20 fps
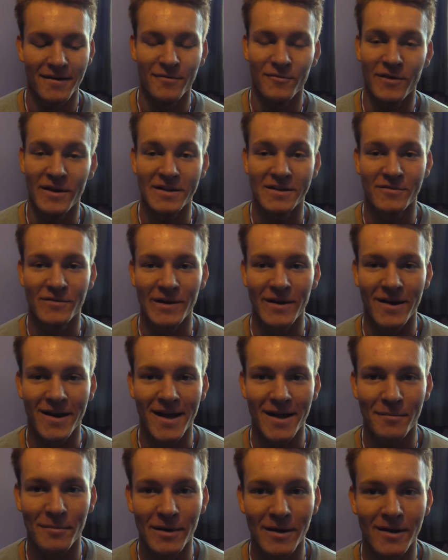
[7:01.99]
effectively I
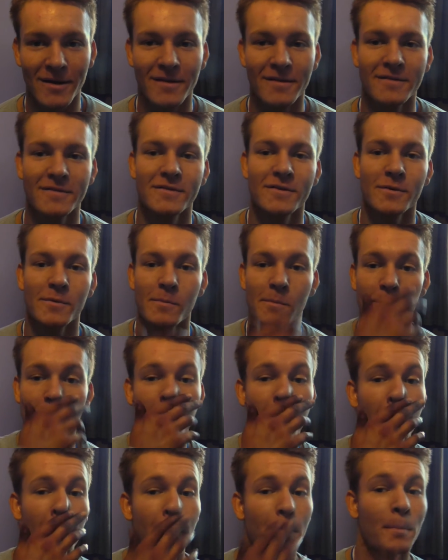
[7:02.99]
came last,
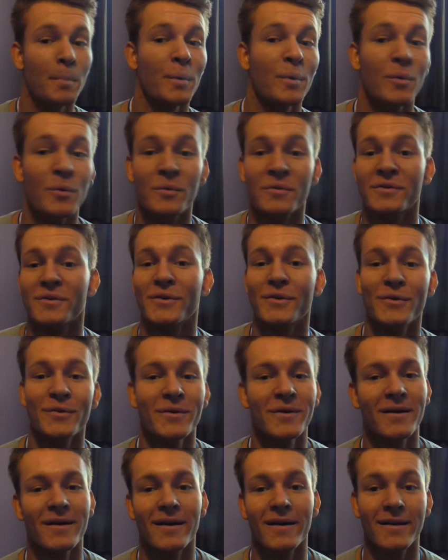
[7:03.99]
but
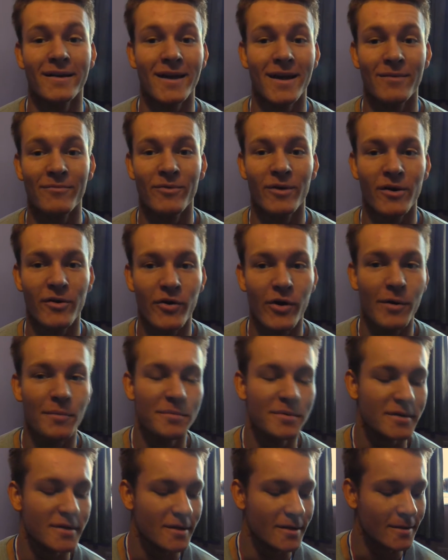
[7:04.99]
also I came
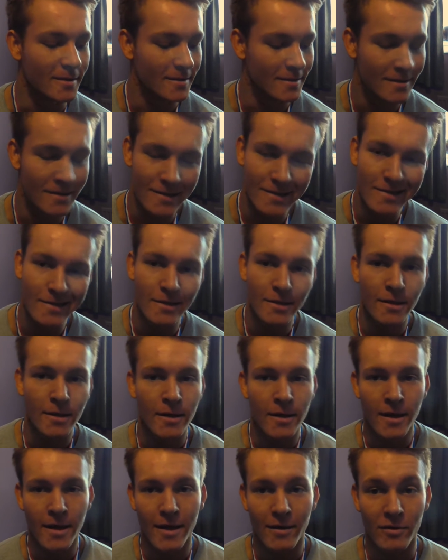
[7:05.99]
runner-up. So
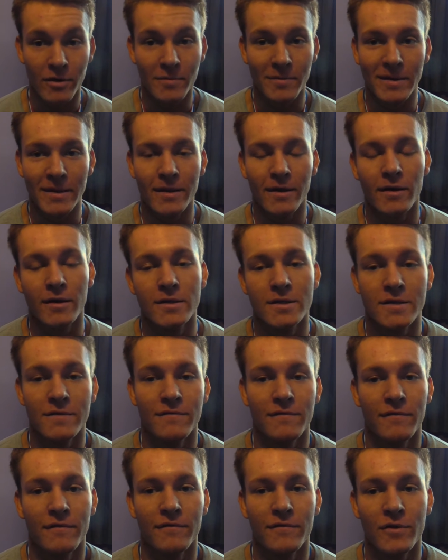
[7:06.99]
it would have been nice
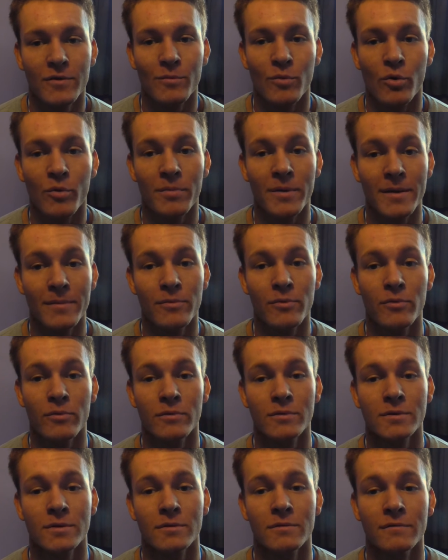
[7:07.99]
if a few more
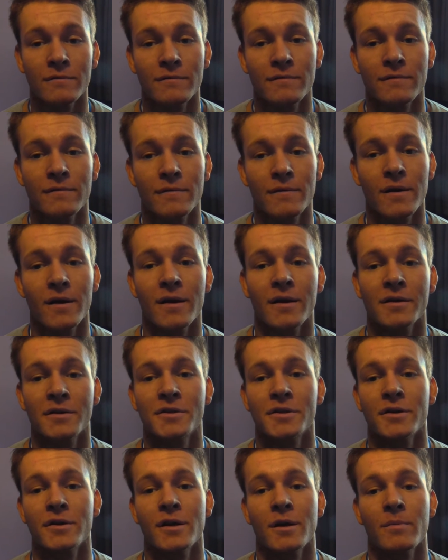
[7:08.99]
people sort of
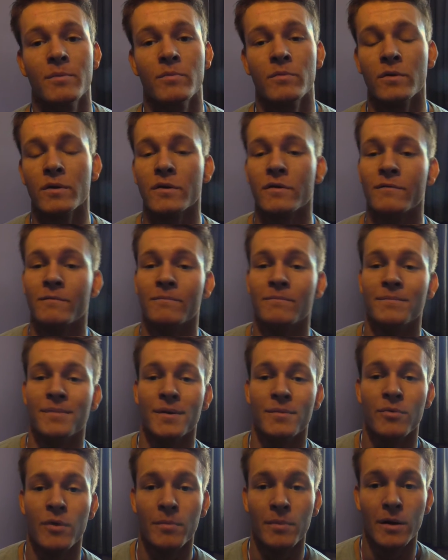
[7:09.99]
showed up and it could have
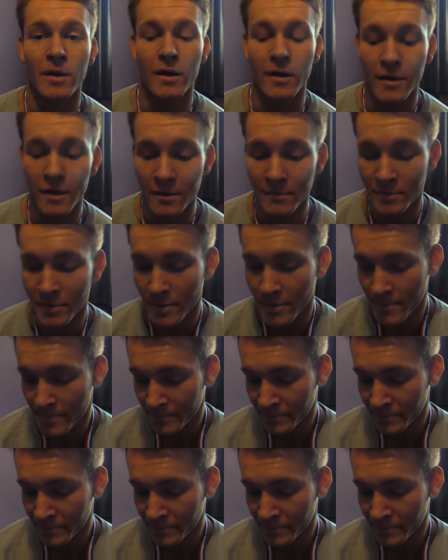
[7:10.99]
been a proper lineup.